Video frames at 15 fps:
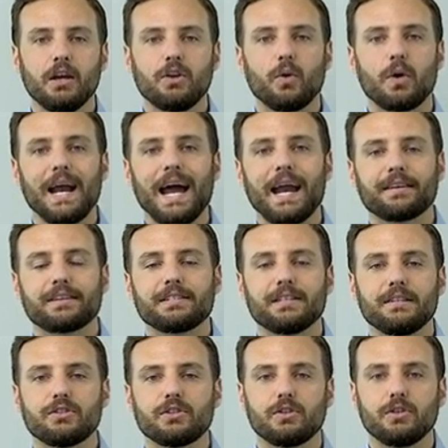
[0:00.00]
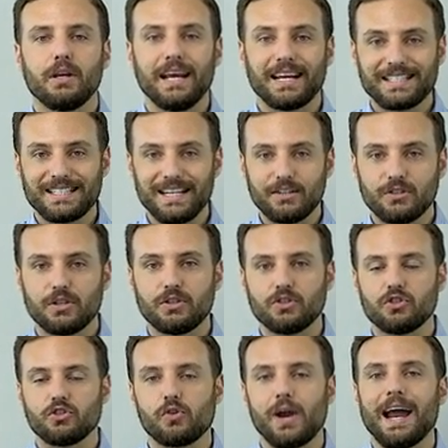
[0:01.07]
your ad extension
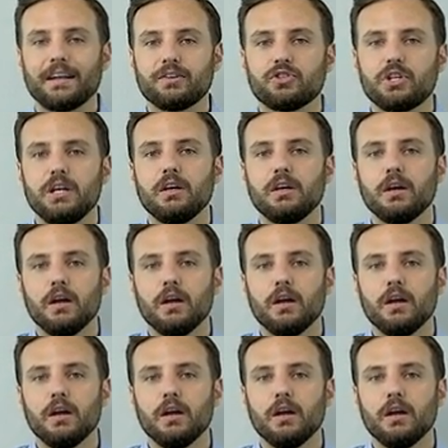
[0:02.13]
strategy